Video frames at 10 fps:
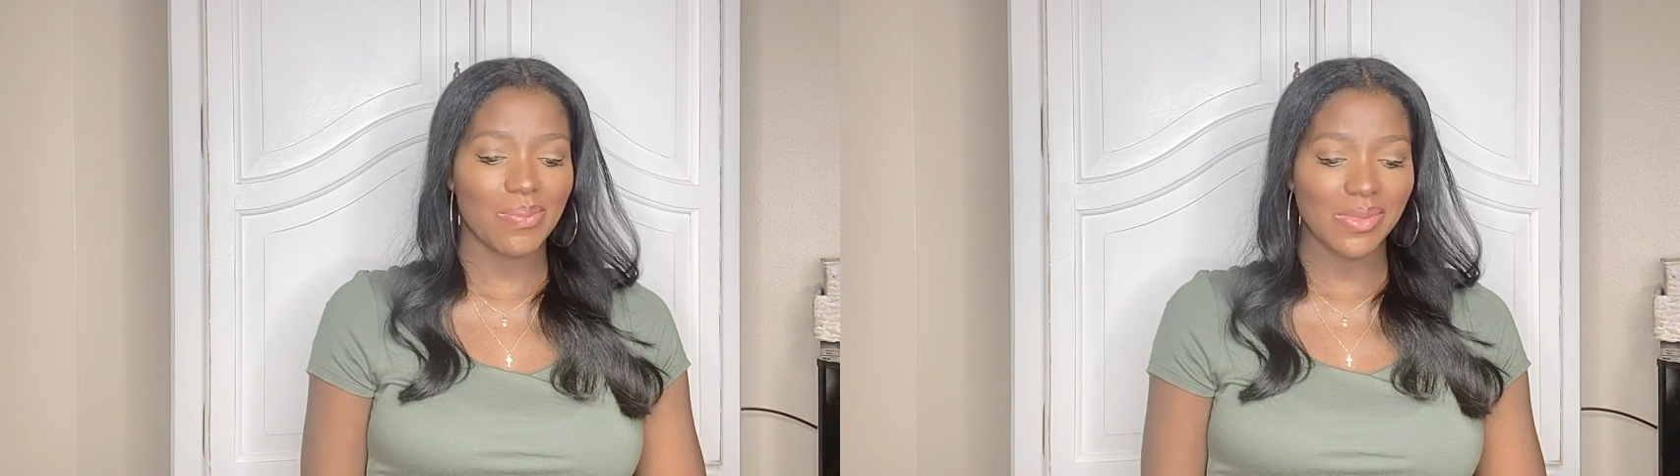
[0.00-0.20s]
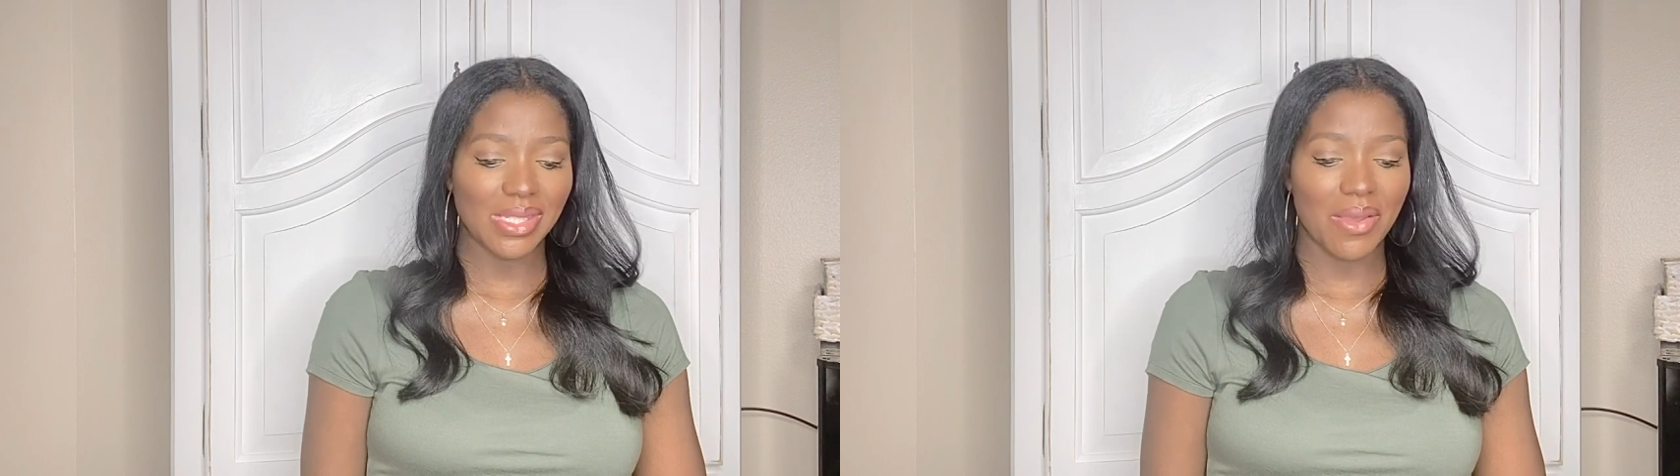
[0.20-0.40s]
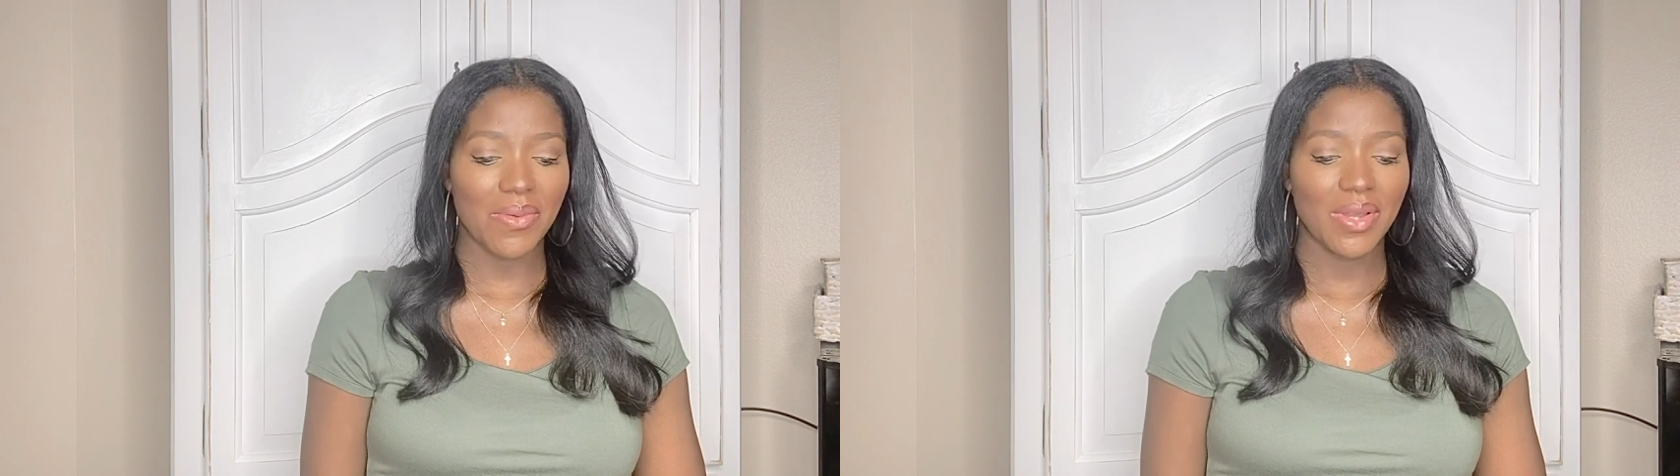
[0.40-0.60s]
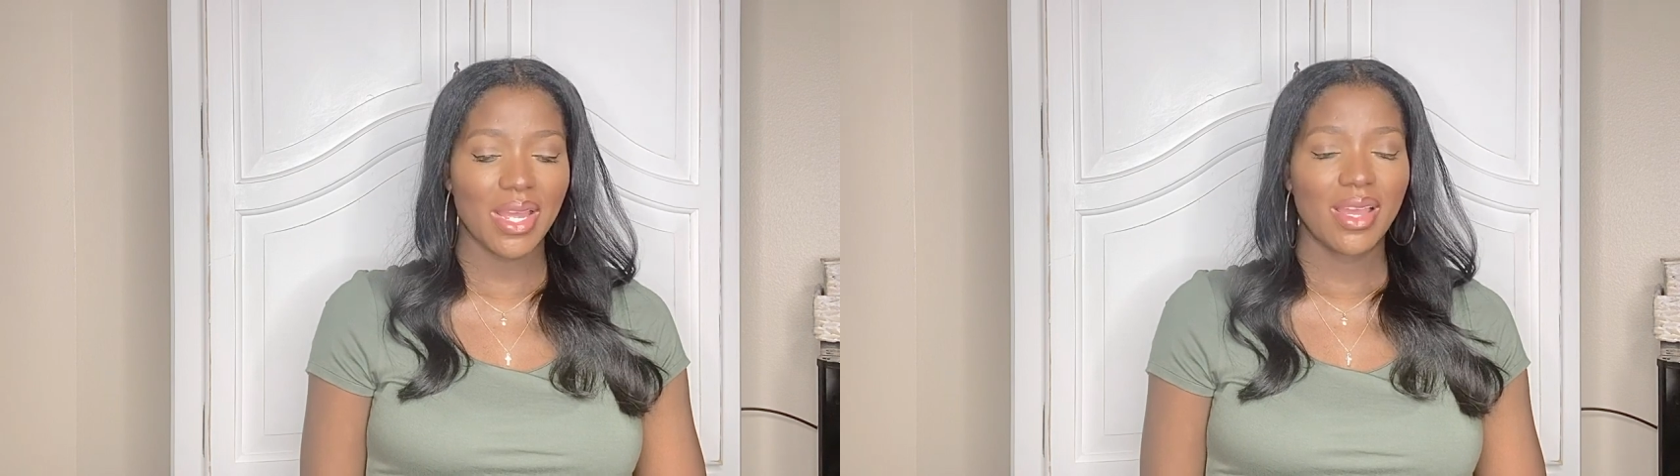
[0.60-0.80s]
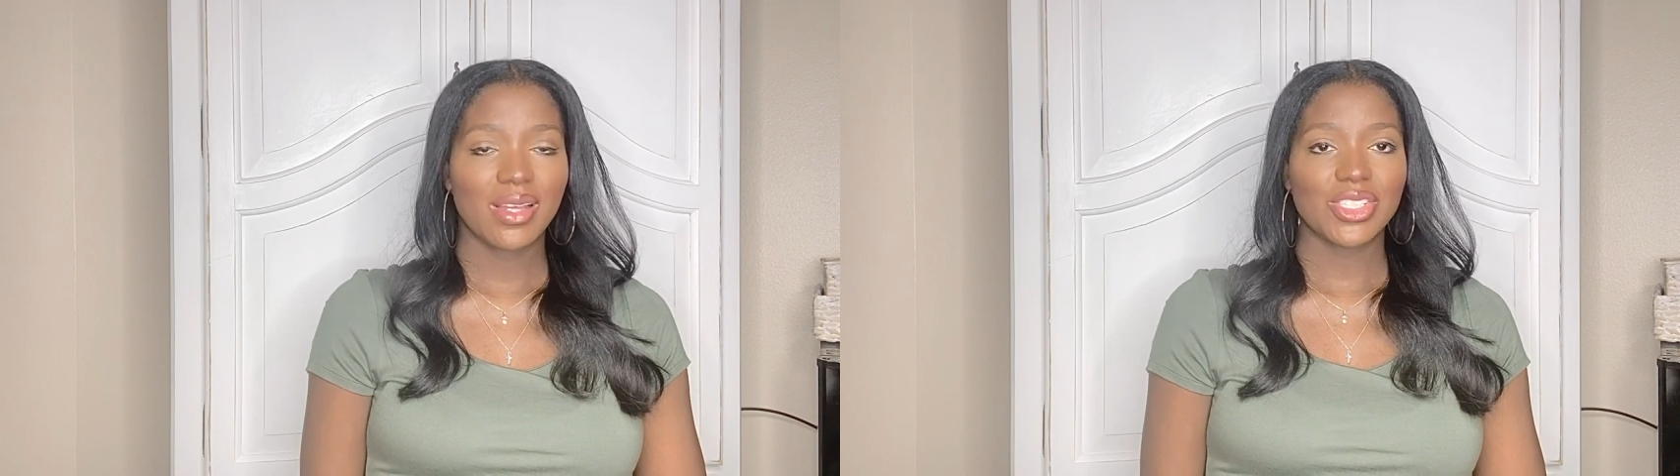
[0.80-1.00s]
So
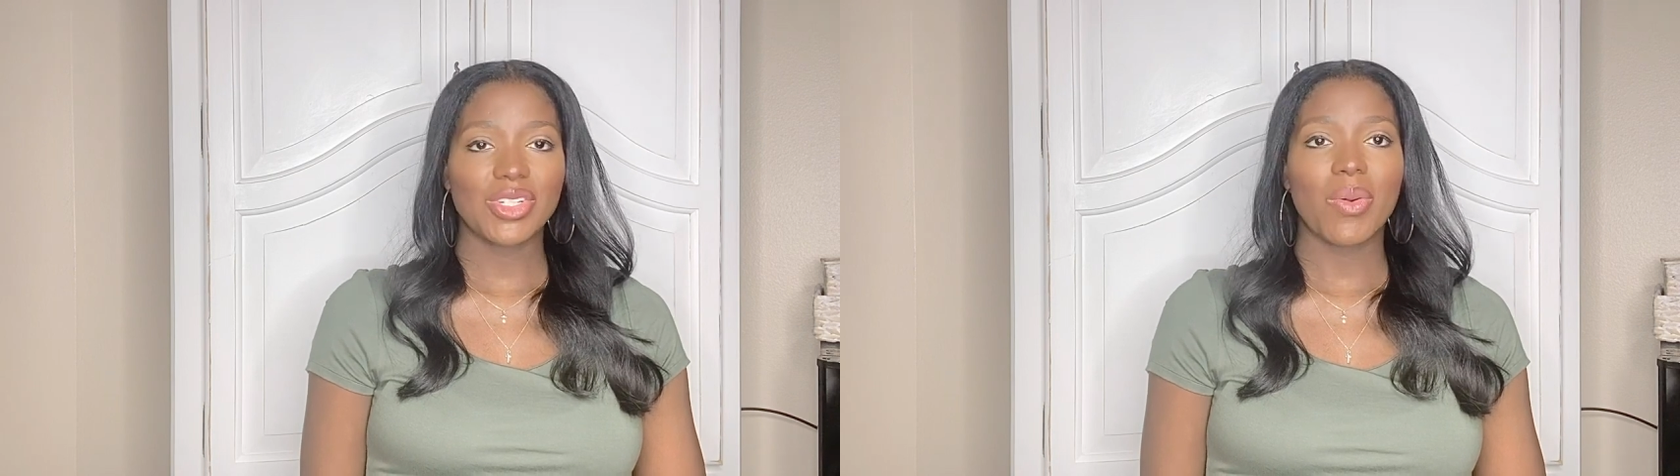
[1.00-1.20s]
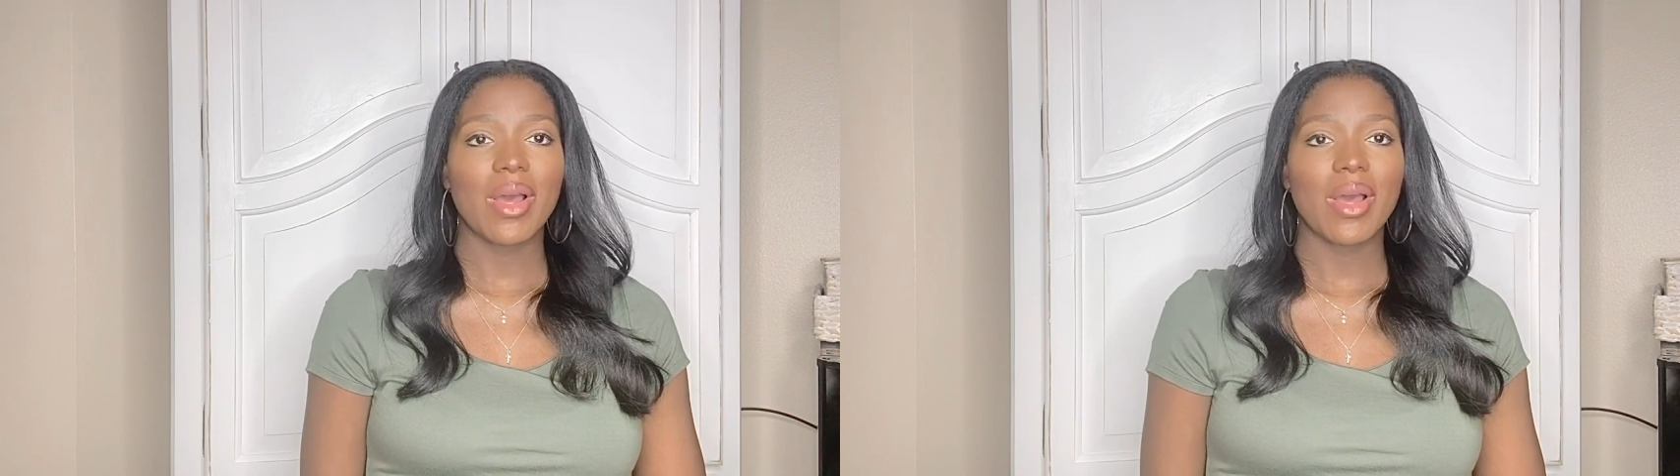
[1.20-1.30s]
Joelle,